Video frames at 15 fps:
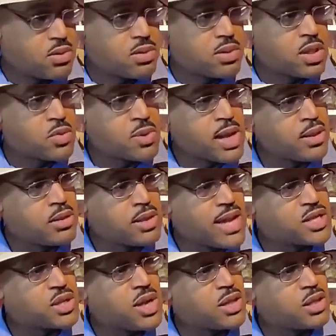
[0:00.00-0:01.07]
this one has
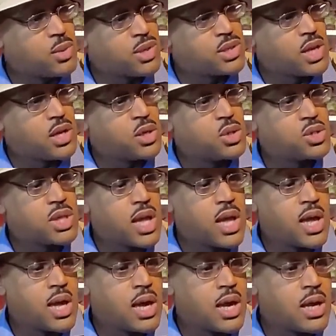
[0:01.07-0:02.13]
actually has three toes
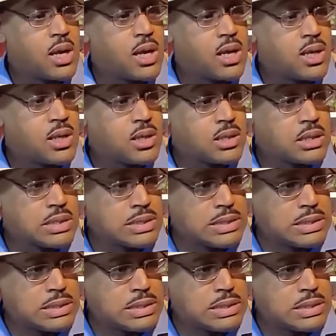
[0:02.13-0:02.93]
and